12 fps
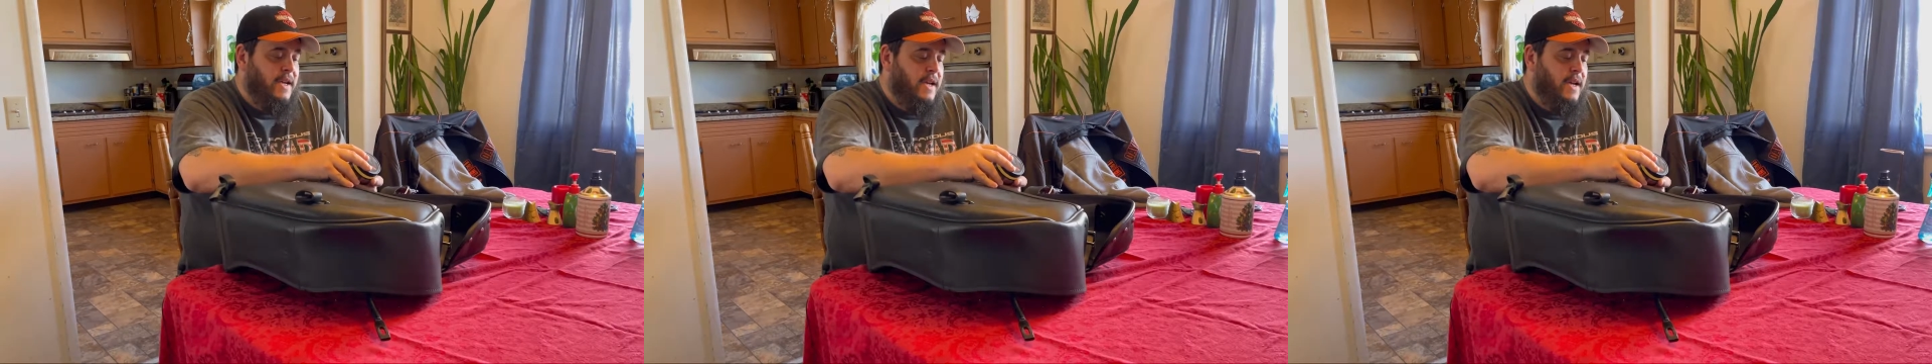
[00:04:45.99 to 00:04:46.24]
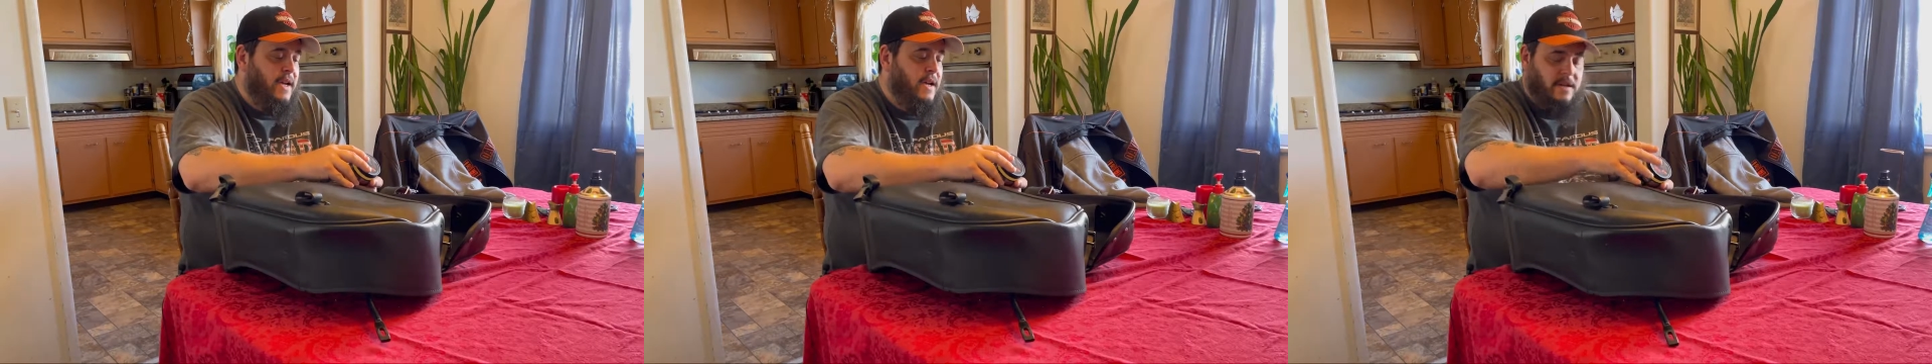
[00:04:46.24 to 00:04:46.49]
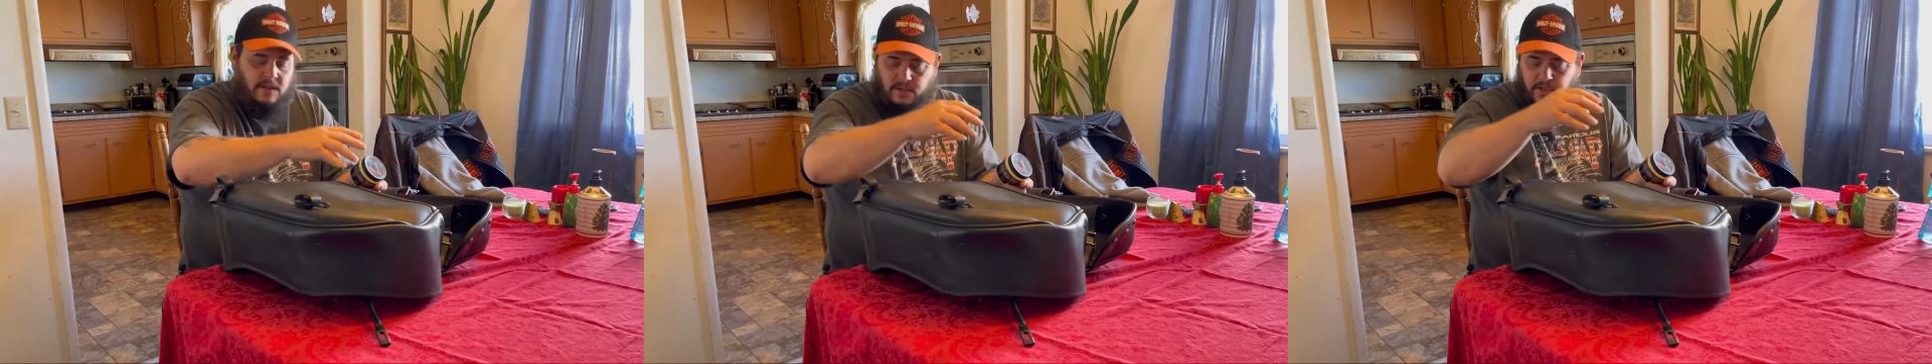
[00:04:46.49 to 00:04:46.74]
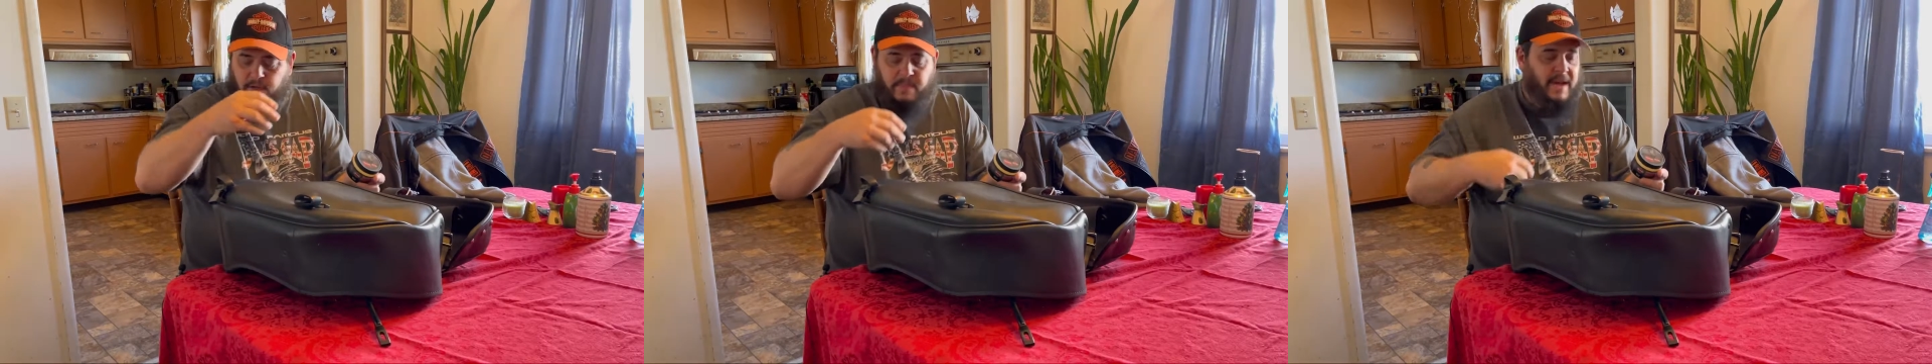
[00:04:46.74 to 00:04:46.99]
it
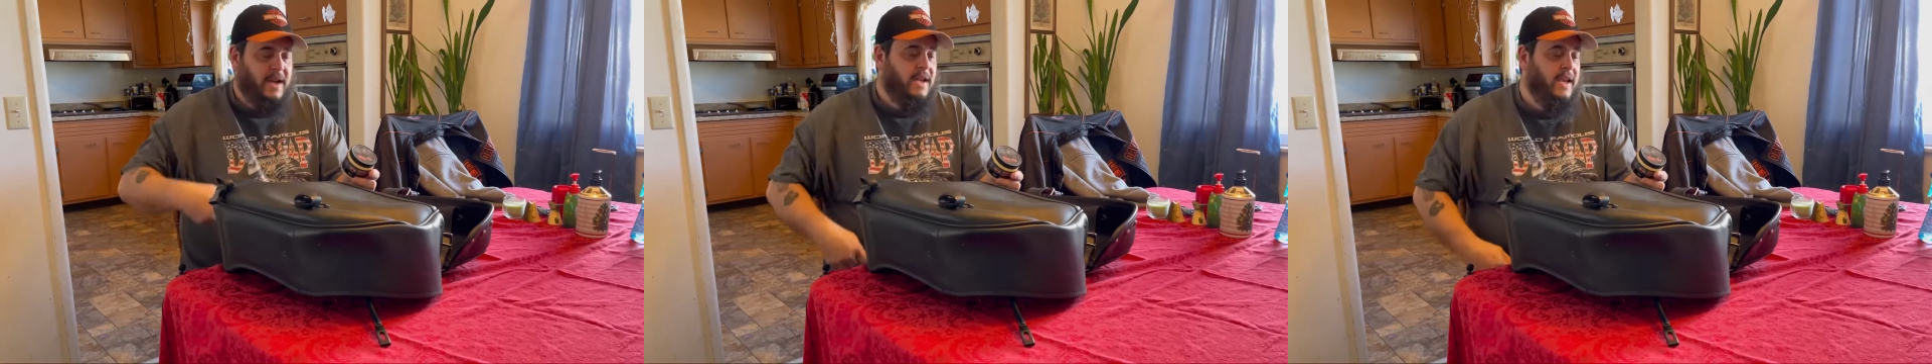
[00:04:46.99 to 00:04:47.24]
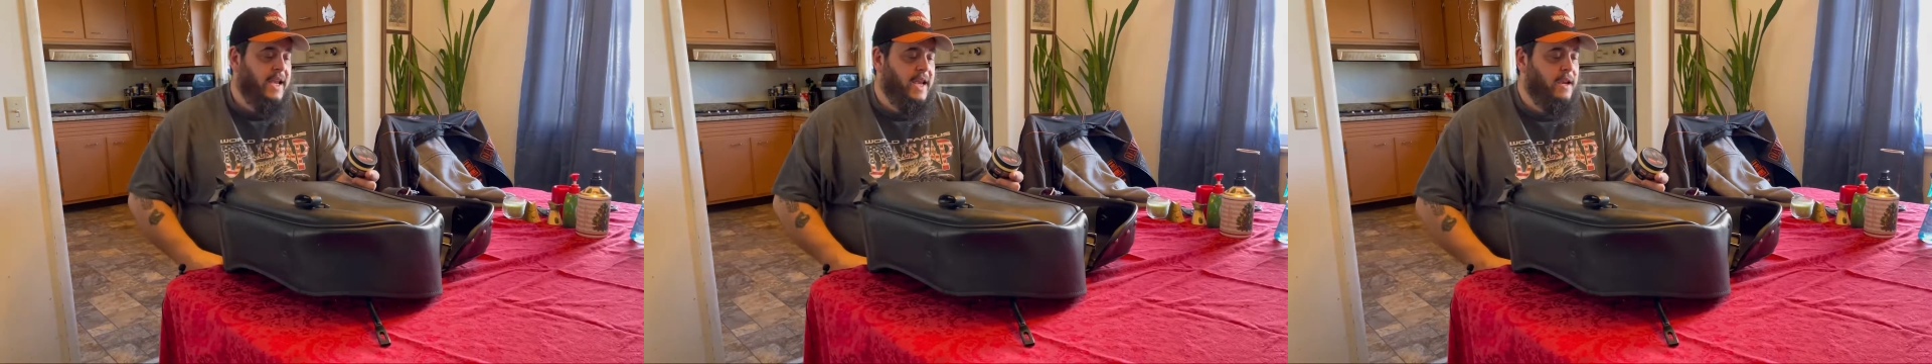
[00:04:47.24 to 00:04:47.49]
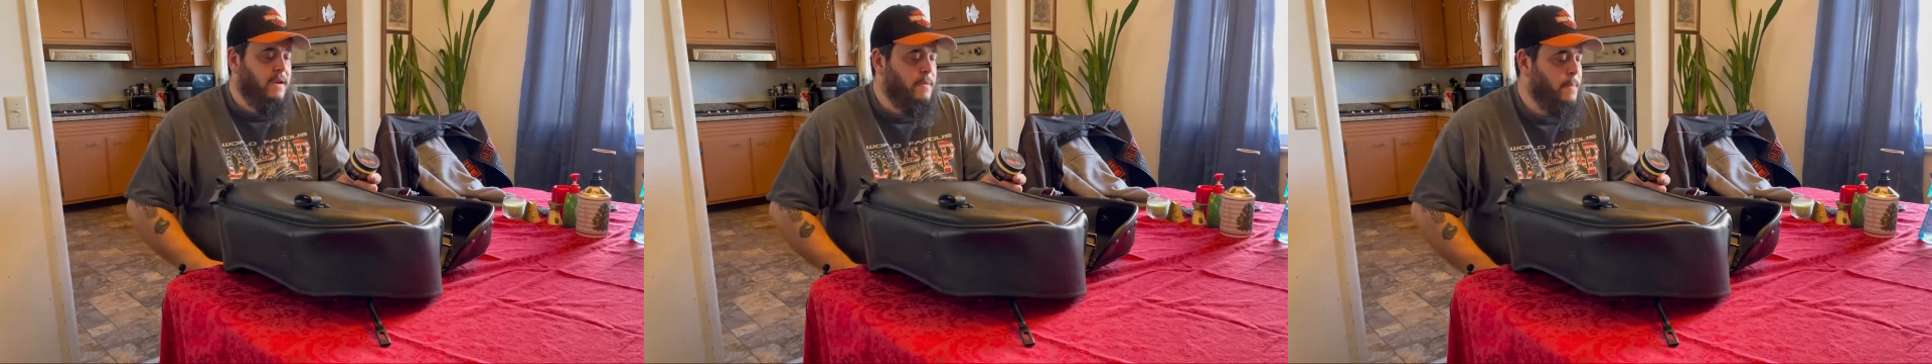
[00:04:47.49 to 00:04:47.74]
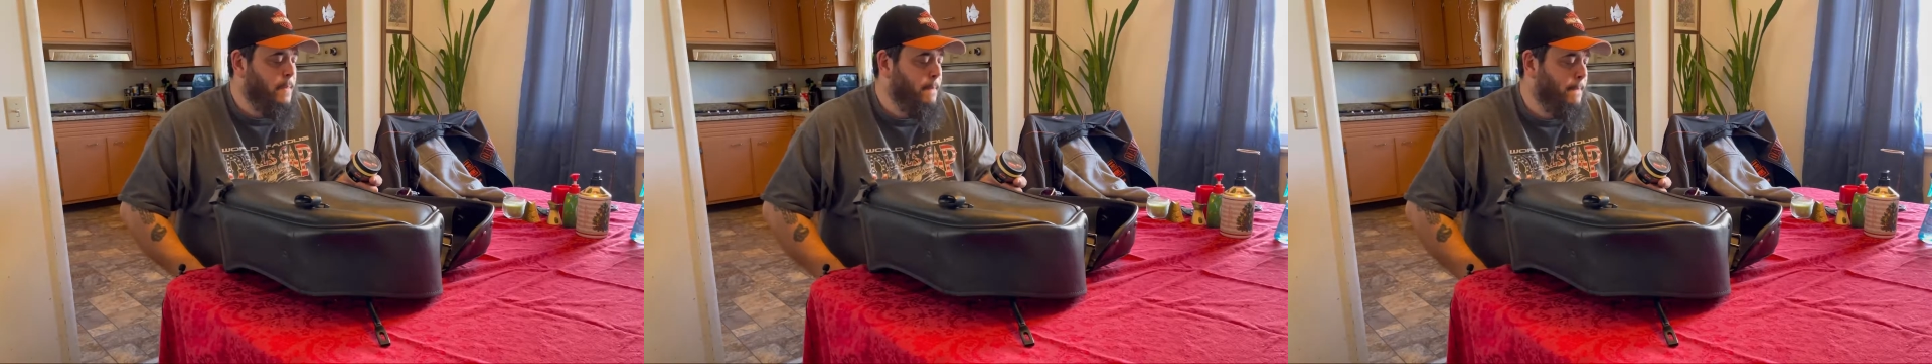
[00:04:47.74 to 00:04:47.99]
should be clean
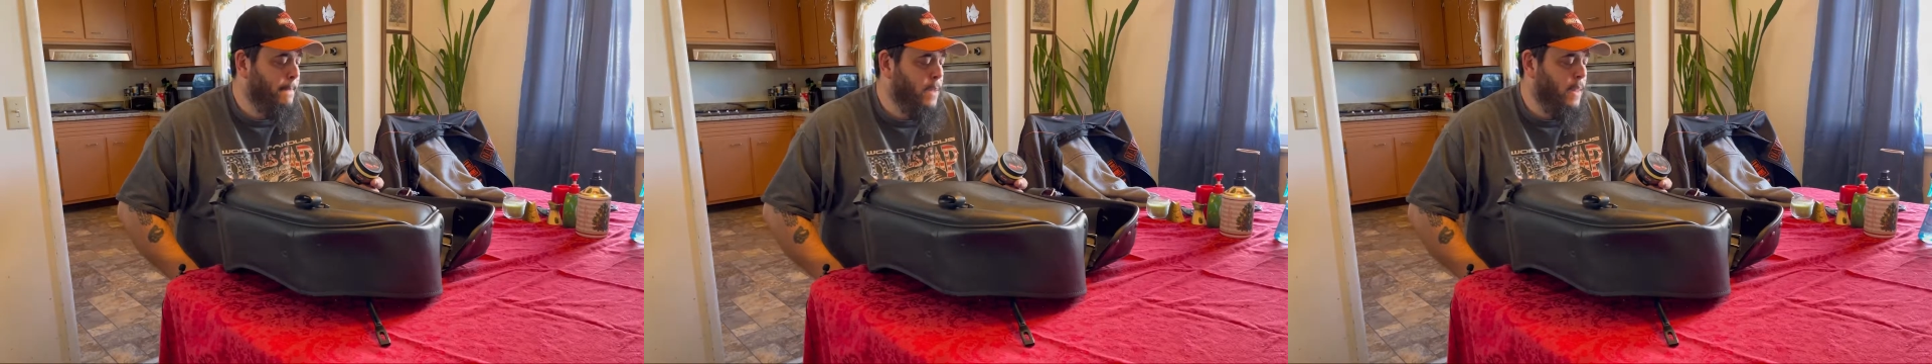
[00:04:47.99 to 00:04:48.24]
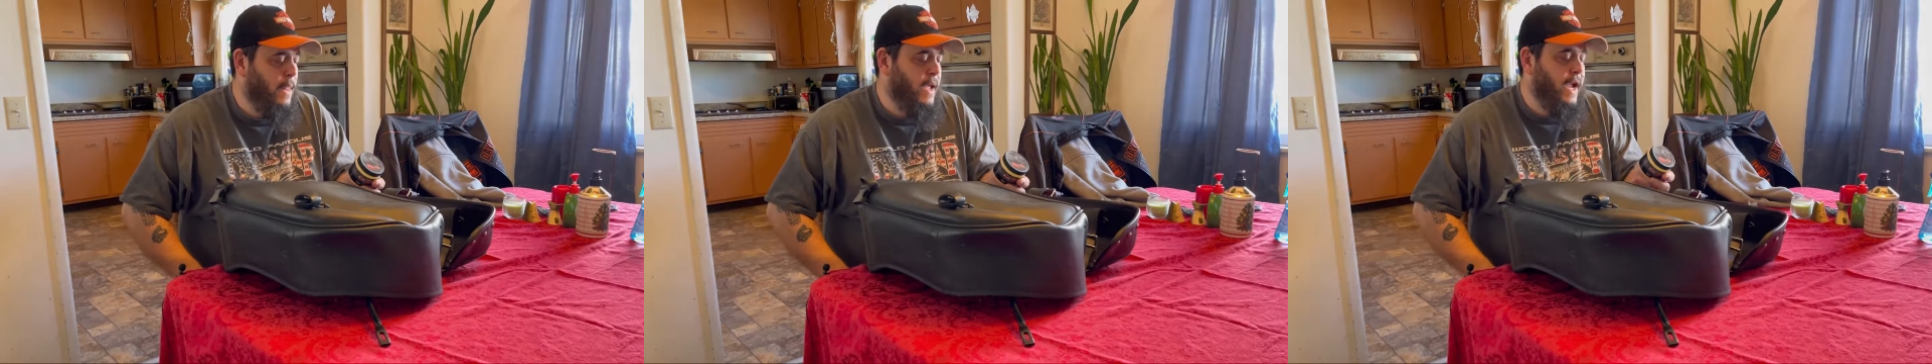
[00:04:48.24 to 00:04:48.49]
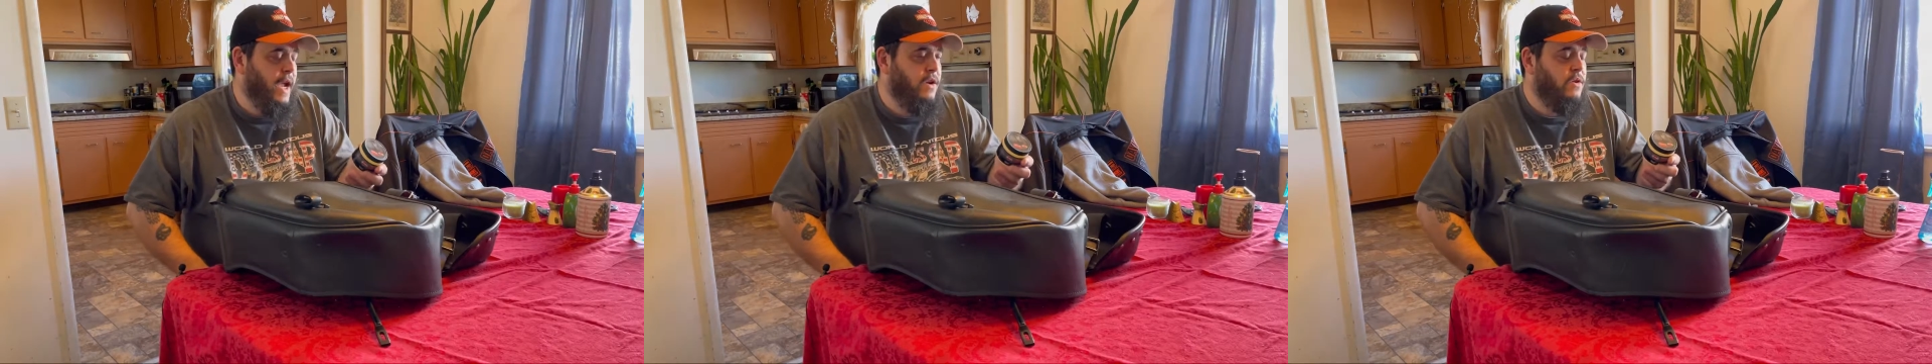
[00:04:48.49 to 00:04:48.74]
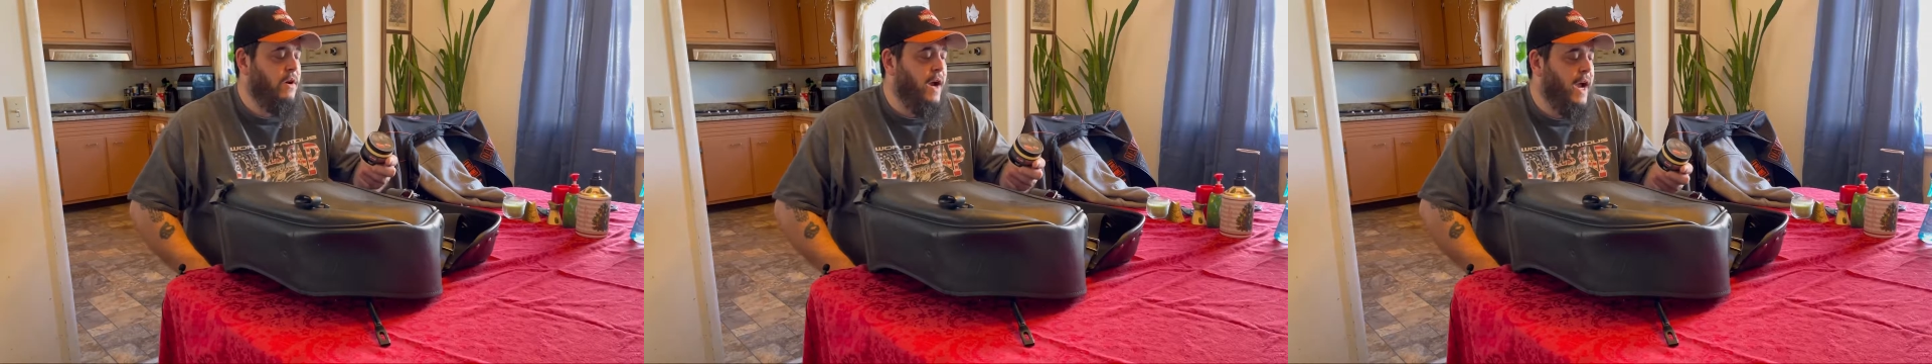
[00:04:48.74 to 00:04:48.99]
and
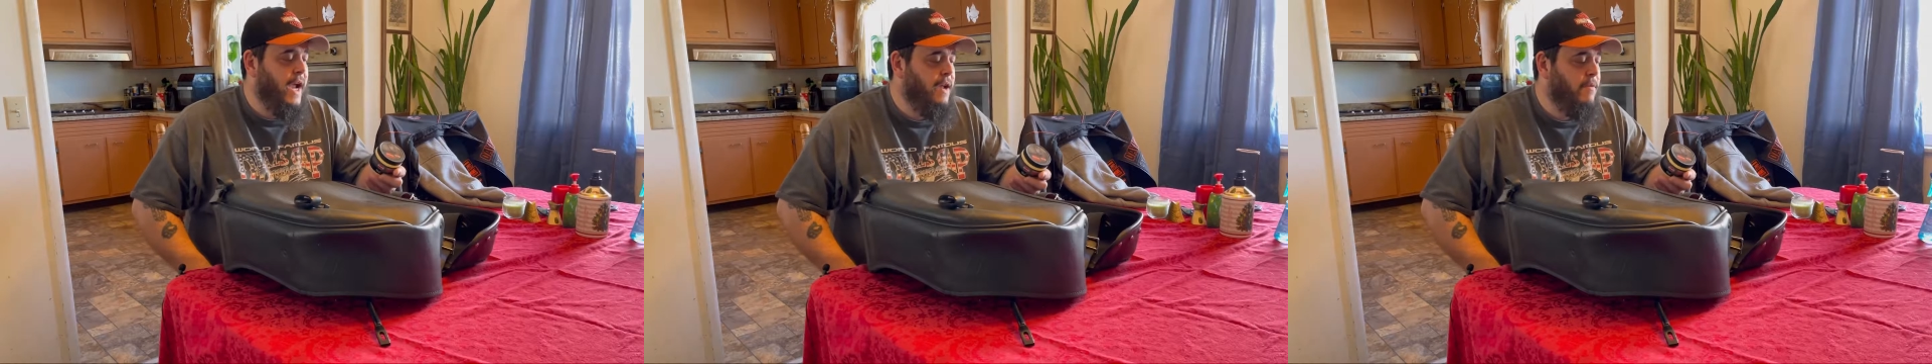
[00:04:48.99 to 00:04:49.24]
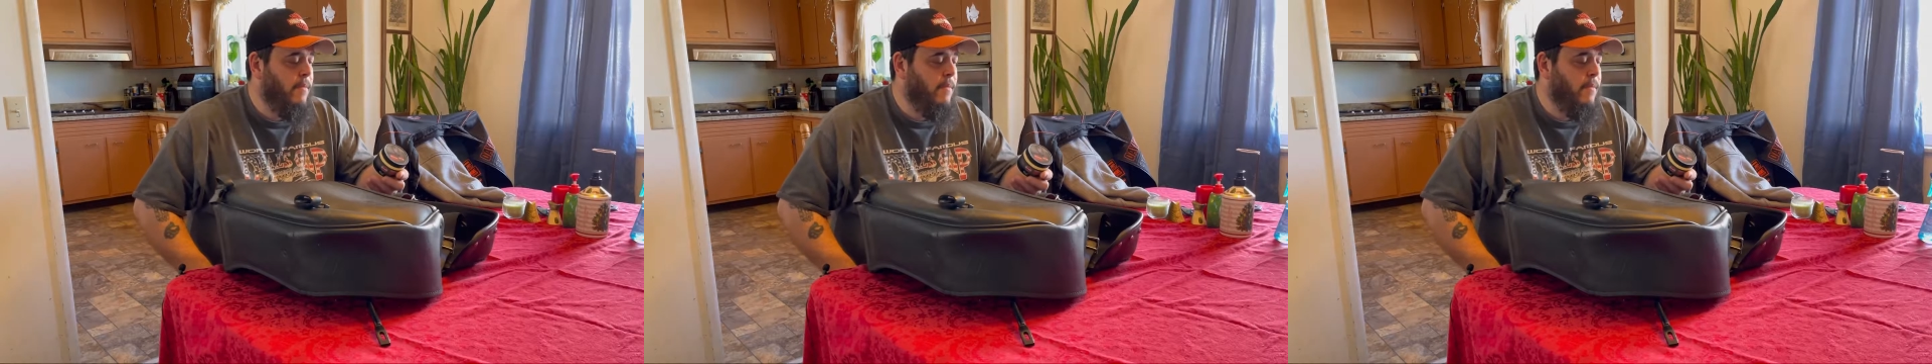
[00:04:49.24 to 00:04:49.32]
dry.